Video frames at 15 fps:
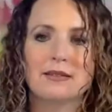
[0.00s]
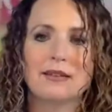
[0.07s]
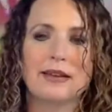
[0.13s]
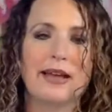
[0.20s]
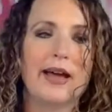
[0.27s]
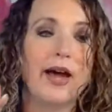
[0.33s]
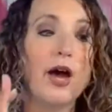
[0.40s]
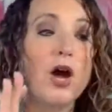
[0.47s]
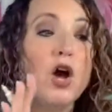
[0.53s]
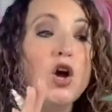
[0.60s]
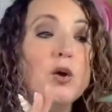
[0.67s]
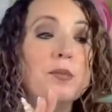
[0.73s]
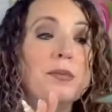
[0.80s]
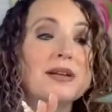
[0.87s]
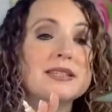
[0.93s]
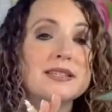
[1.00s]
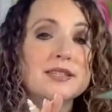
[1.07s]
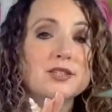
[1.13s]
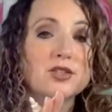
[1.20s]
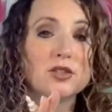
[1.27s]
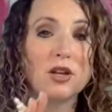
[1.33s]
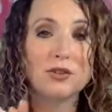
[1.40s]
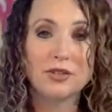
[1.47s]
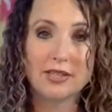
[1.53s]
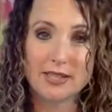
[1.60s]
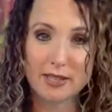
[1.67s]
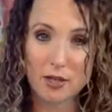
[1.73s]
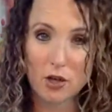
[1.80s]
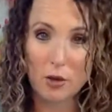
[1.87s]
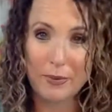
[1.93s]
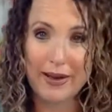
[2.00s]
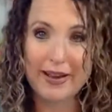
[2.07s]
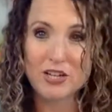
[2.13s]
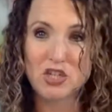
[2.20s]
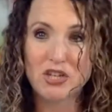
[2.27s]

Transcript: And I hope my sister-in-law doesn't call back.